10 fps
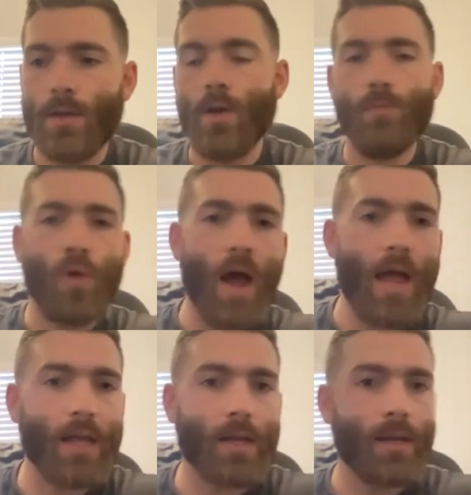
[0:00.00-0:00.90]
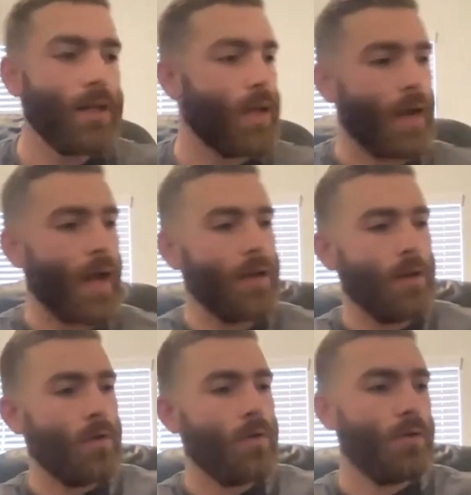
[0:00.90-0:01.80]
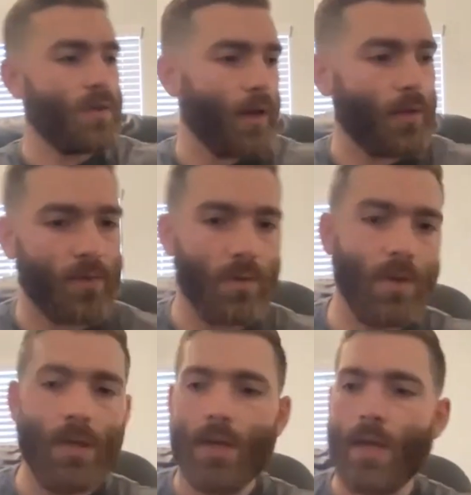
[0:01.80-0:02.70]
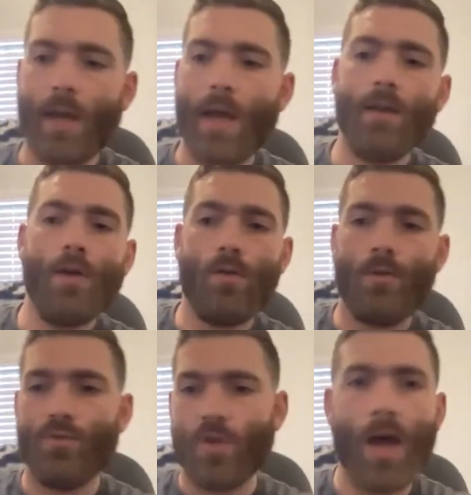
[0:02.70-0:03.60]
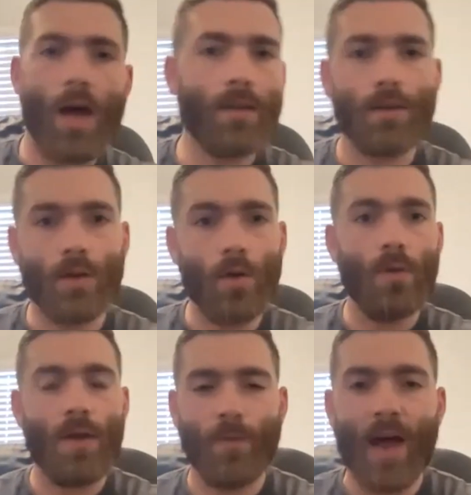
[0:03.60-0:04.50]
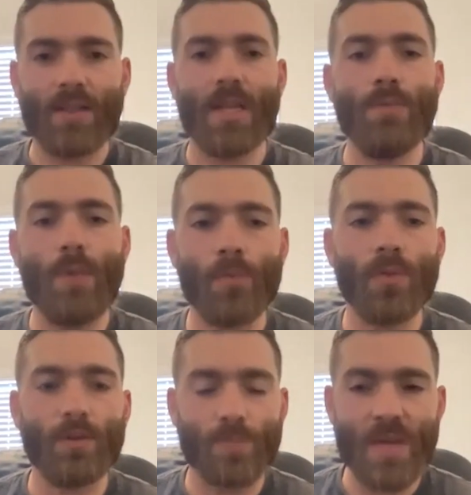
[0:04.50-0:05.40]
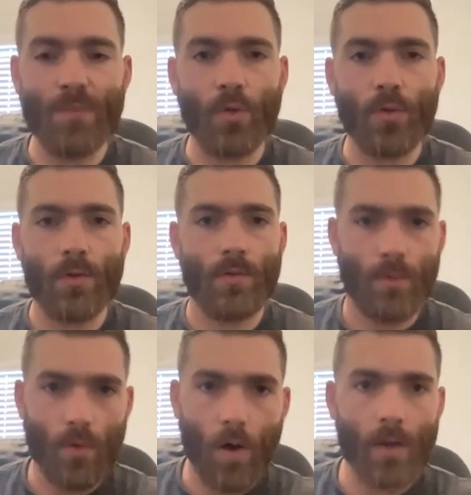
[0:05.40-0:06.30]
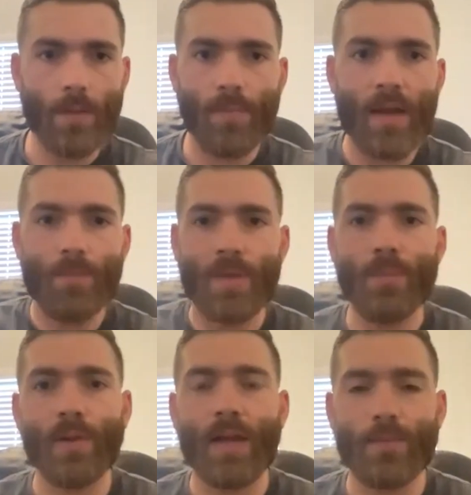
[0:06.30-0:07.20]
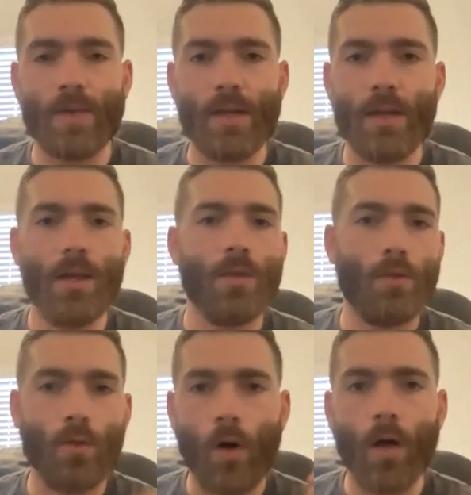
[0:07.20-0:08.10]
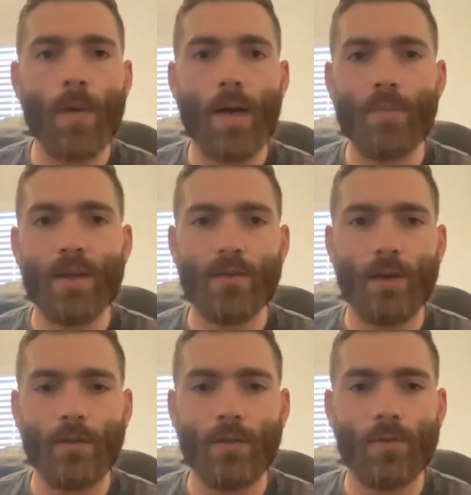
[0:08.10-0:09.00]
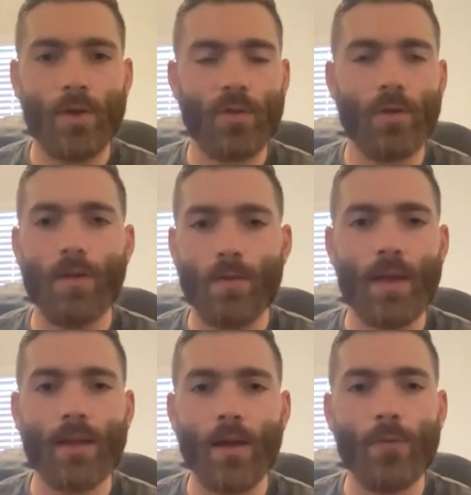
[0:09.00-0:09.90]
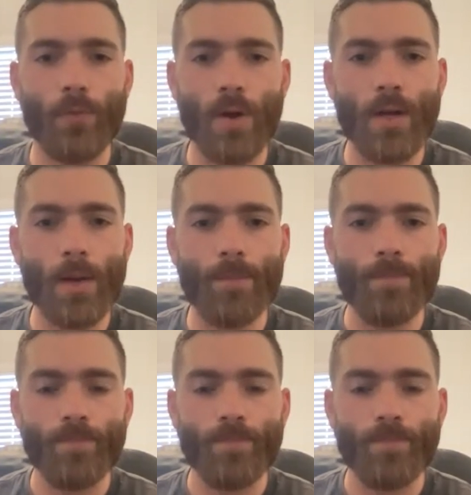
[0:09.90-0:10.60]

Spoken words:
Brian, and I know Kelsey, and I know John. If I team up with these people, they're all independent people like me. They're all about being self-sufficient. They love freedom.